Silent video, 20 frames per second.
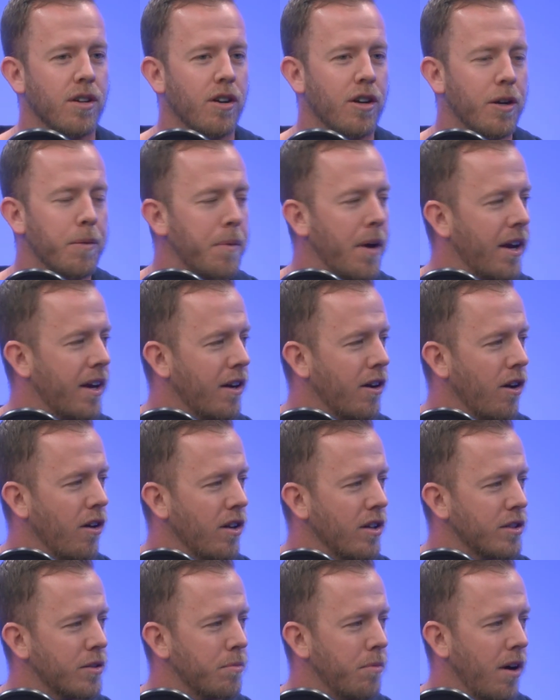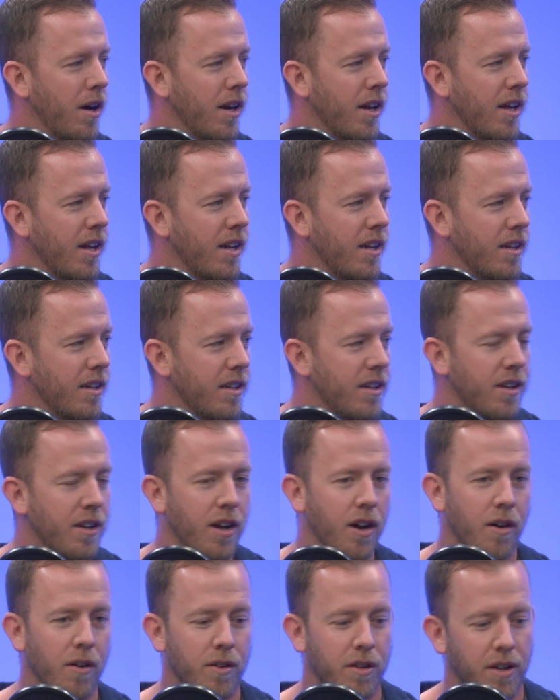owner, you're making all this money, and you
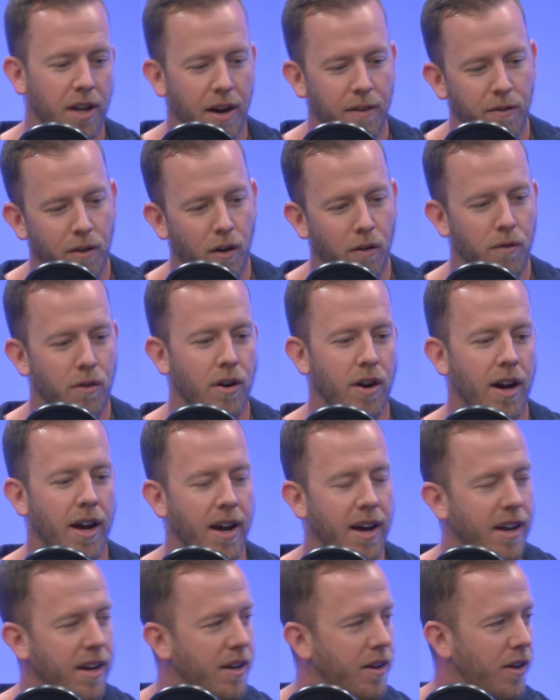know you have overhead,